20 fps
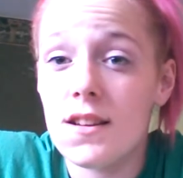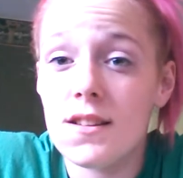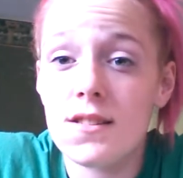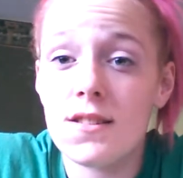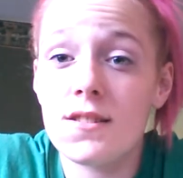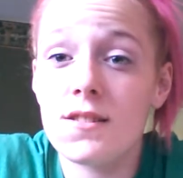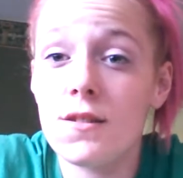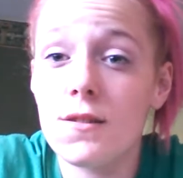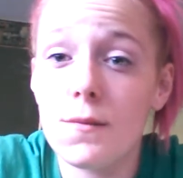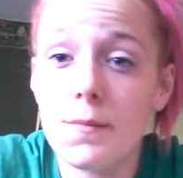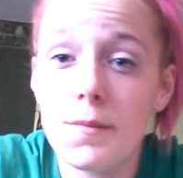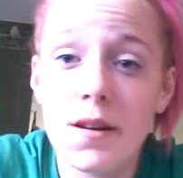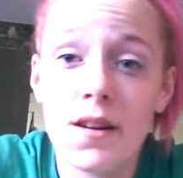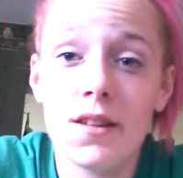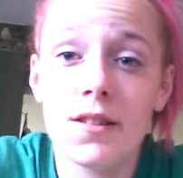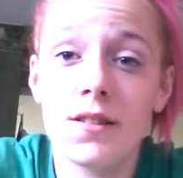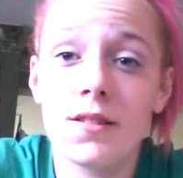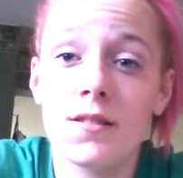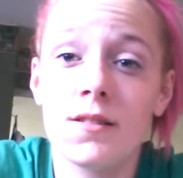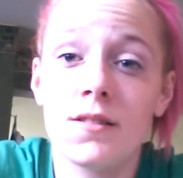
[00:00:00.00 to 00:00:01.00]
just do it
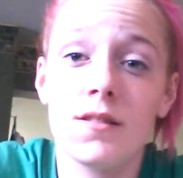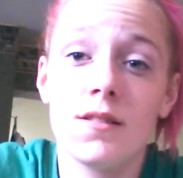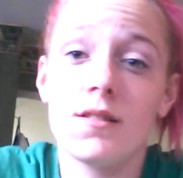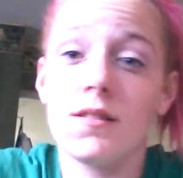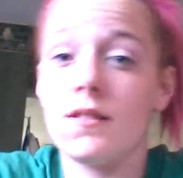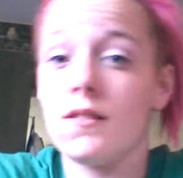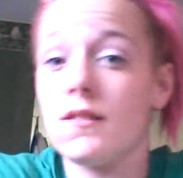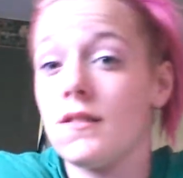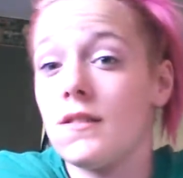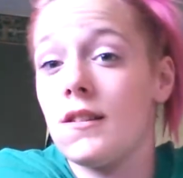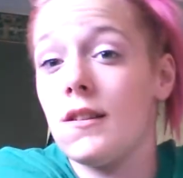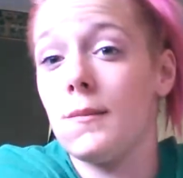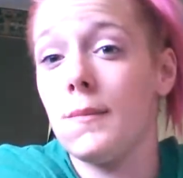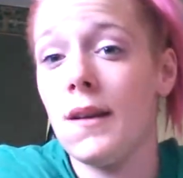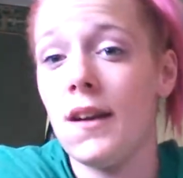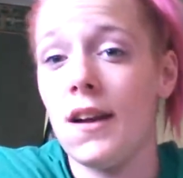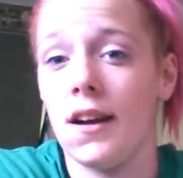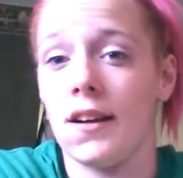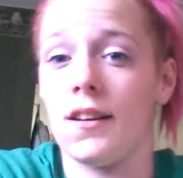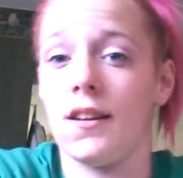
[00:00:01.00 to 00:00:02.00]
behind their
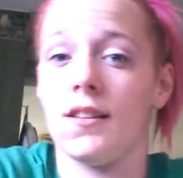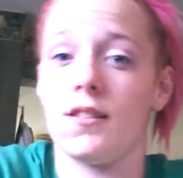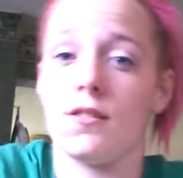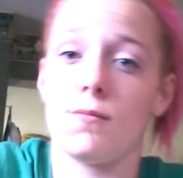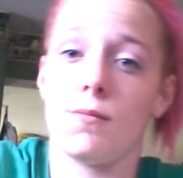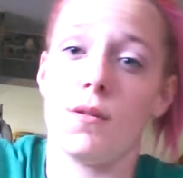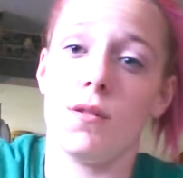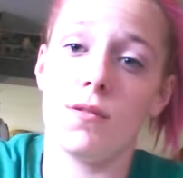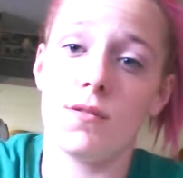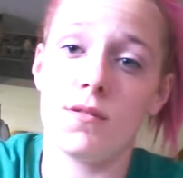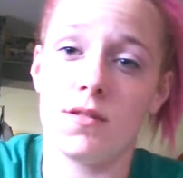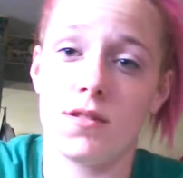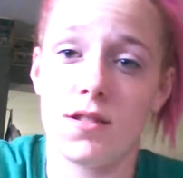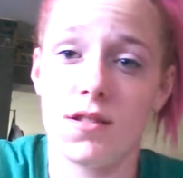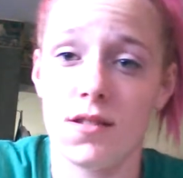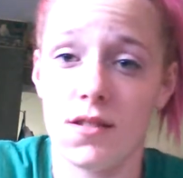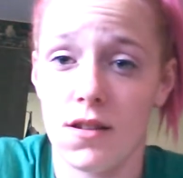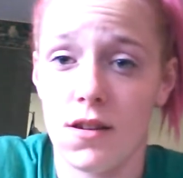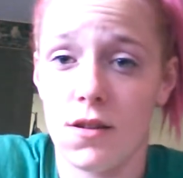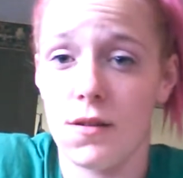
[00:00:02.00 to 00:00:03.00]
back, I suppose,
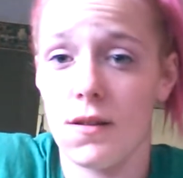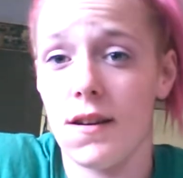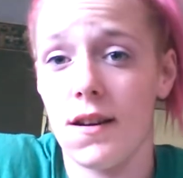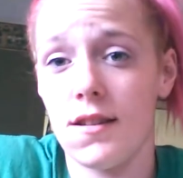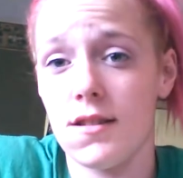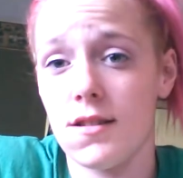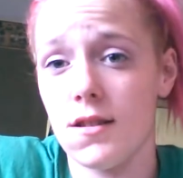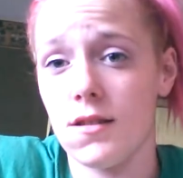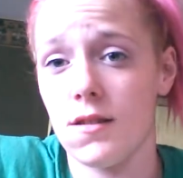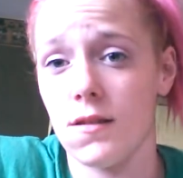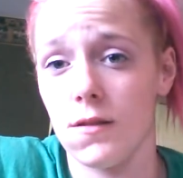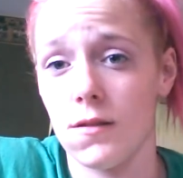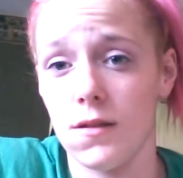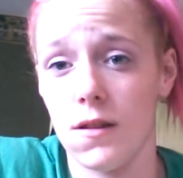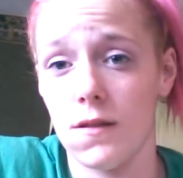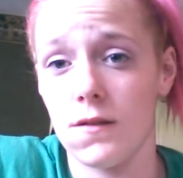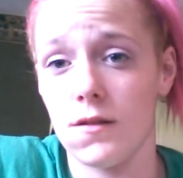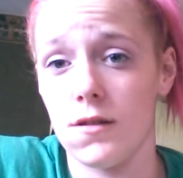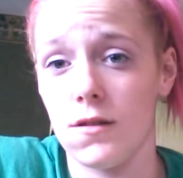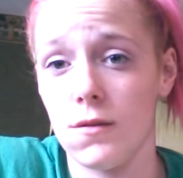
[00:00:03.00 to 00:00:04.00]
until you're 18, you're old
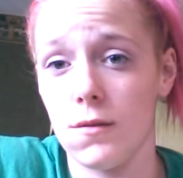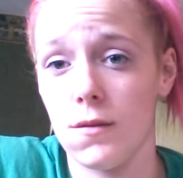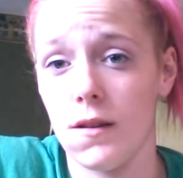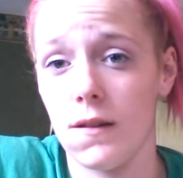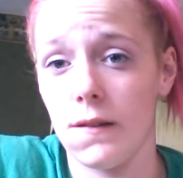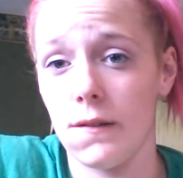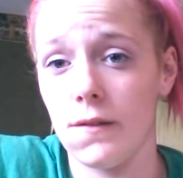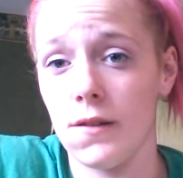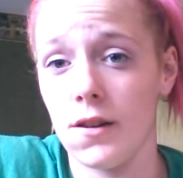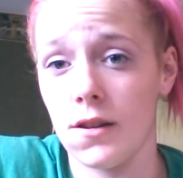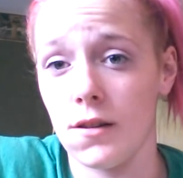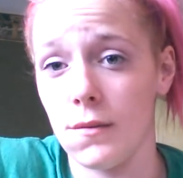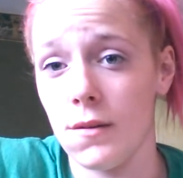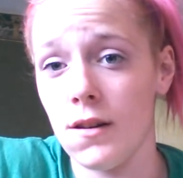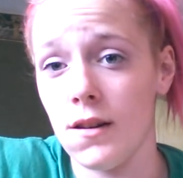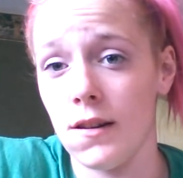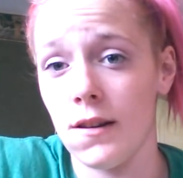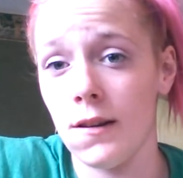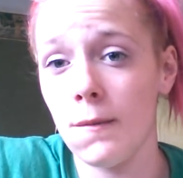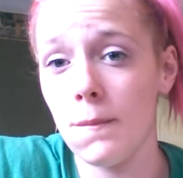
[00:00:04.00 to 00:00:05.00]
enough to do whatever the fuck you
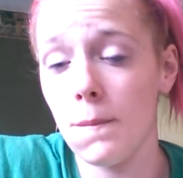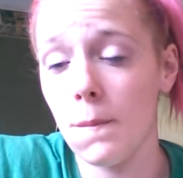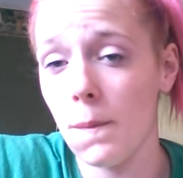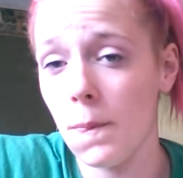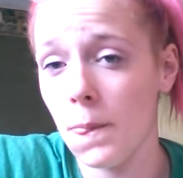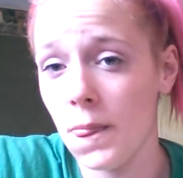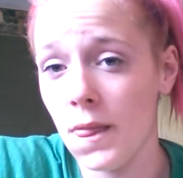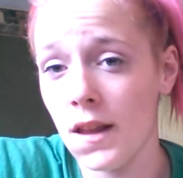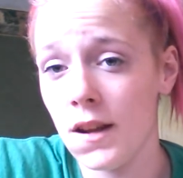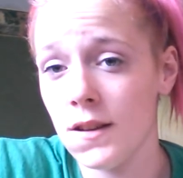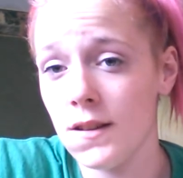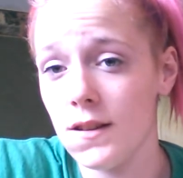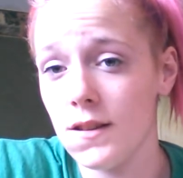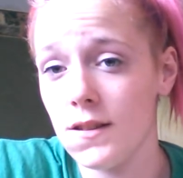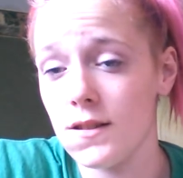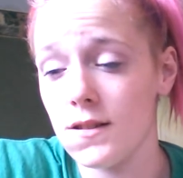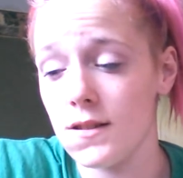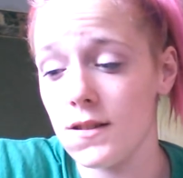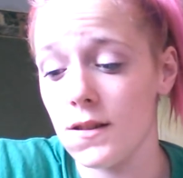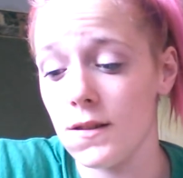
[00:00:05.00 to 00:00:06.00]
want.
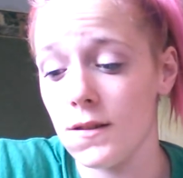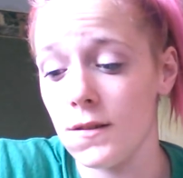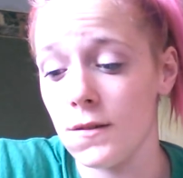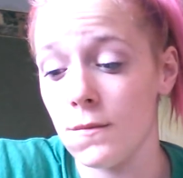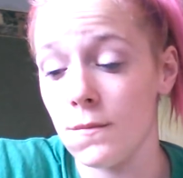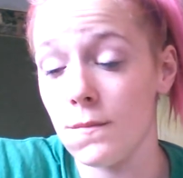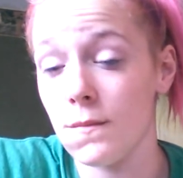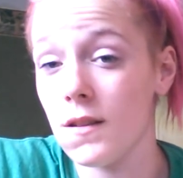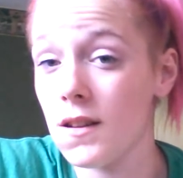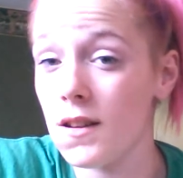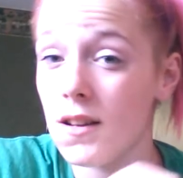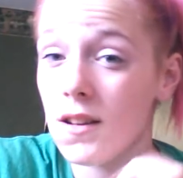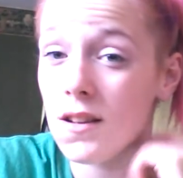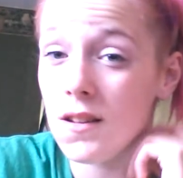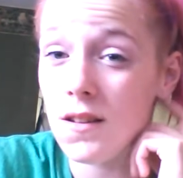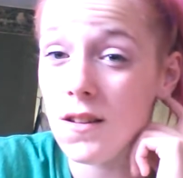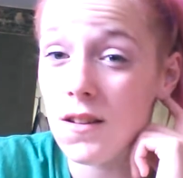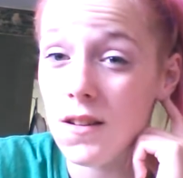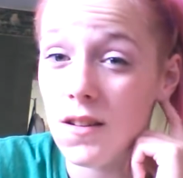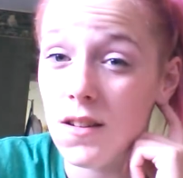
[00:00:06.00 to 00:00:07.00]
So,
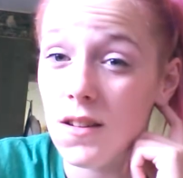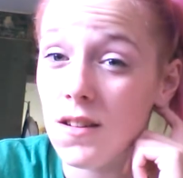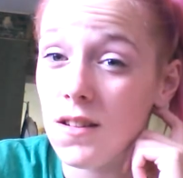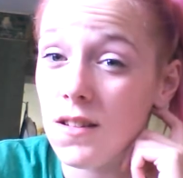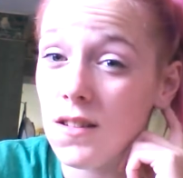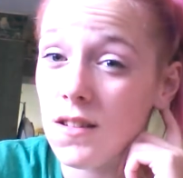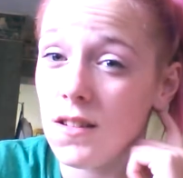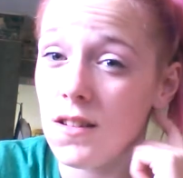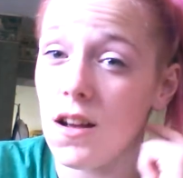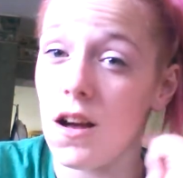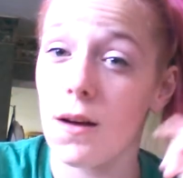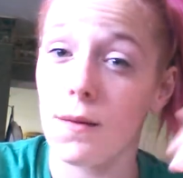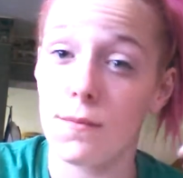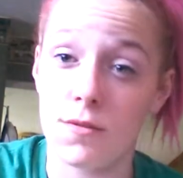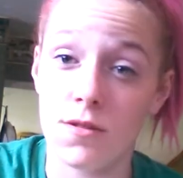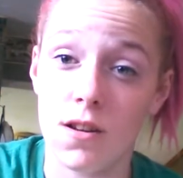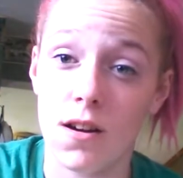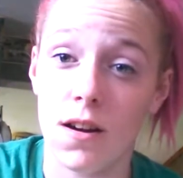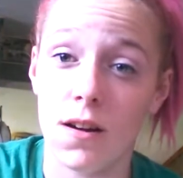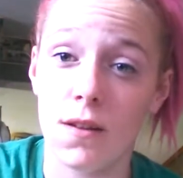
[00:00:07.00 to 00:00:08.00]
I'm
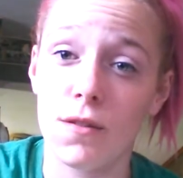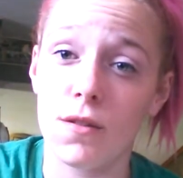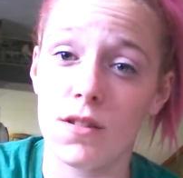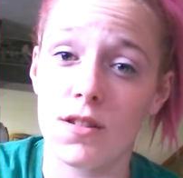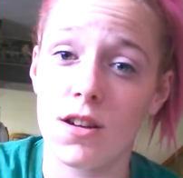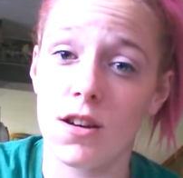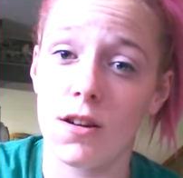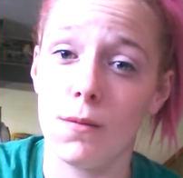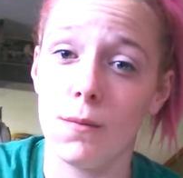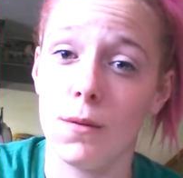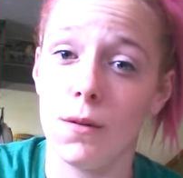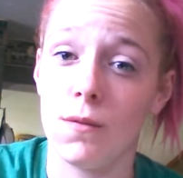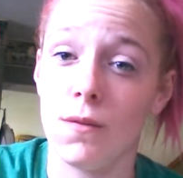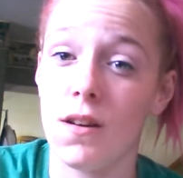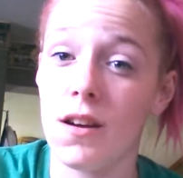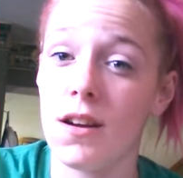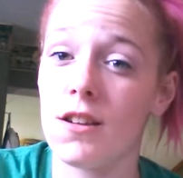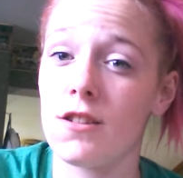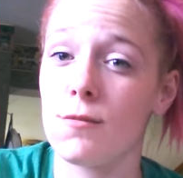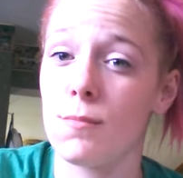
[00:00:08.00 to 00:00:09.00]
sorry for the terrible
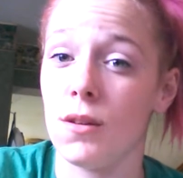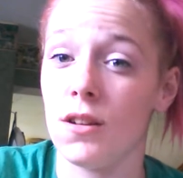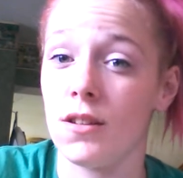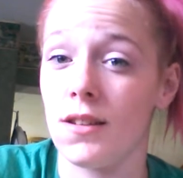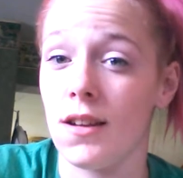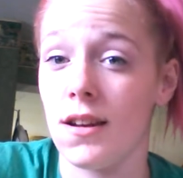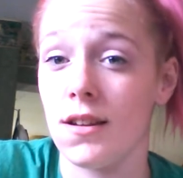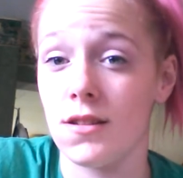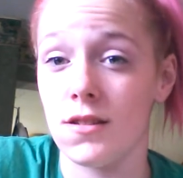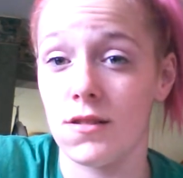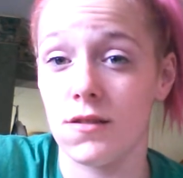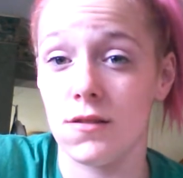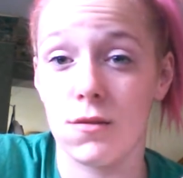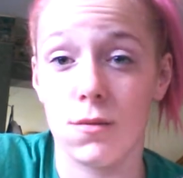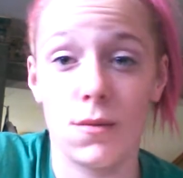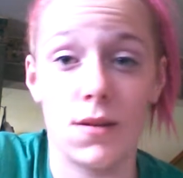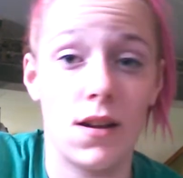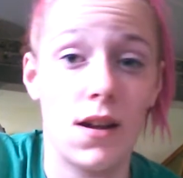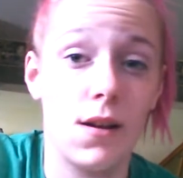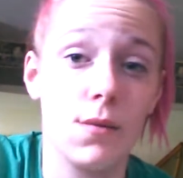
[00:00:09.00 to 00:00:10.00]
advice, but that's just
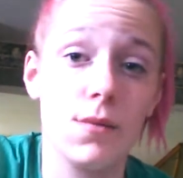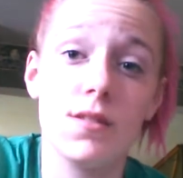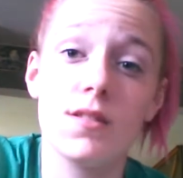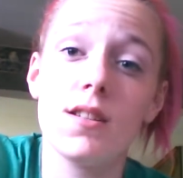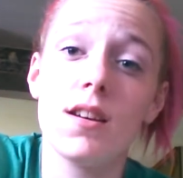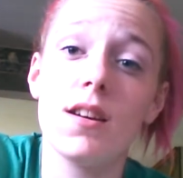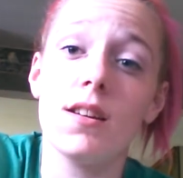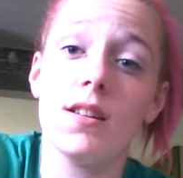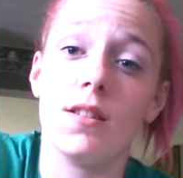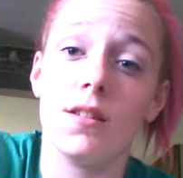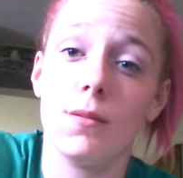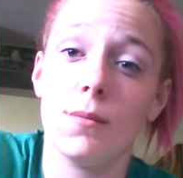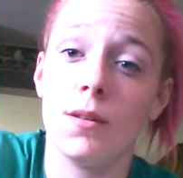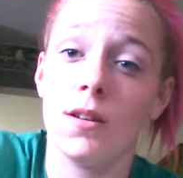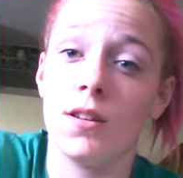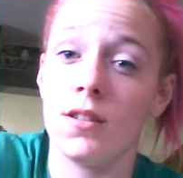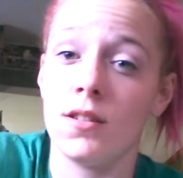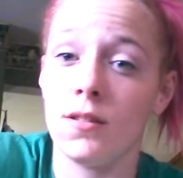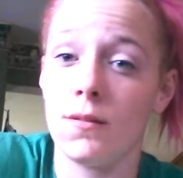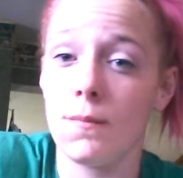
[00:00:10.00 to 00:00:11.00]
what I would say
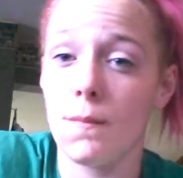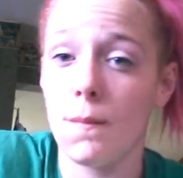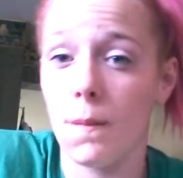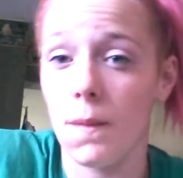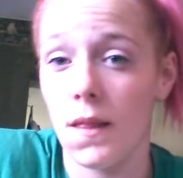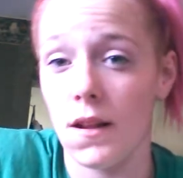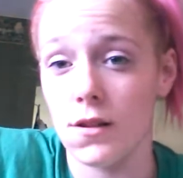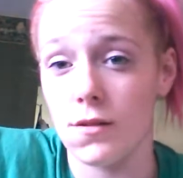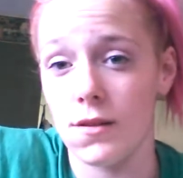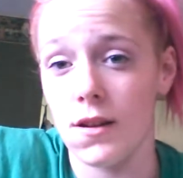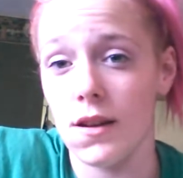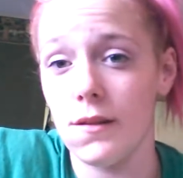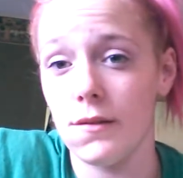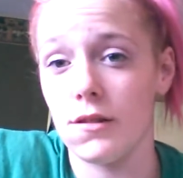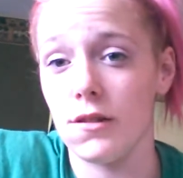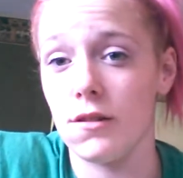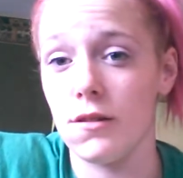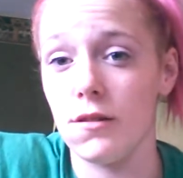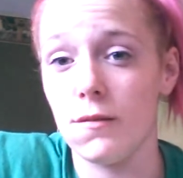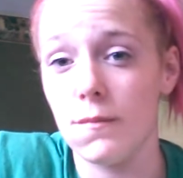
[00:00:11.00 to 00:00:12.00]
about it. That's what I
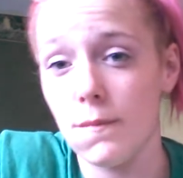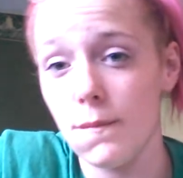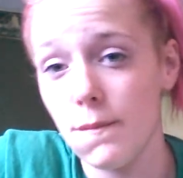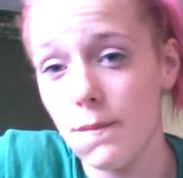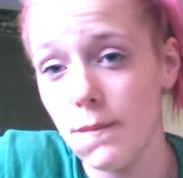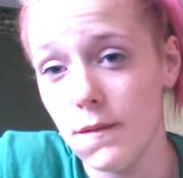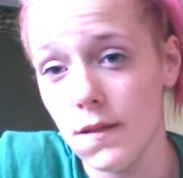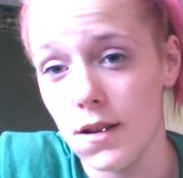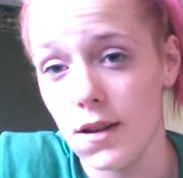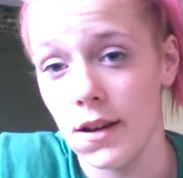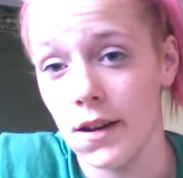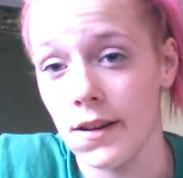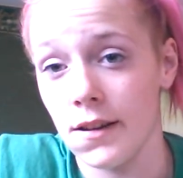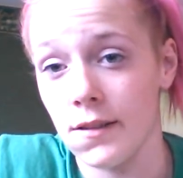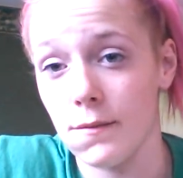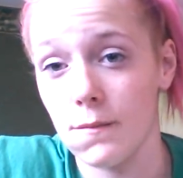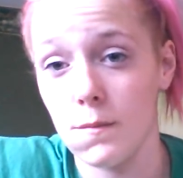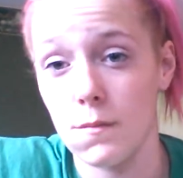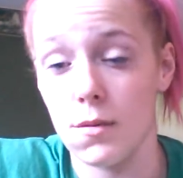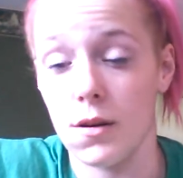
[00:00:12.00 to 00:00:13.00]
would do. Like,
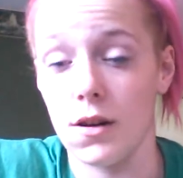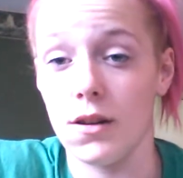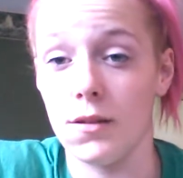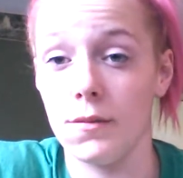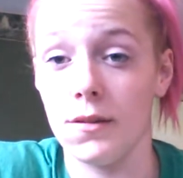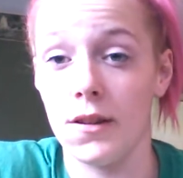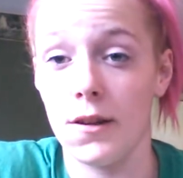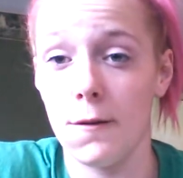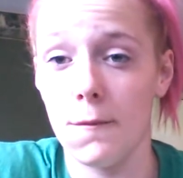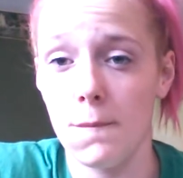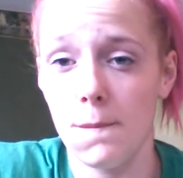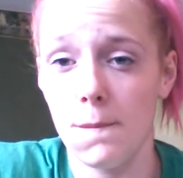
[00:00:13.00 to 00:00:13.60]
probably.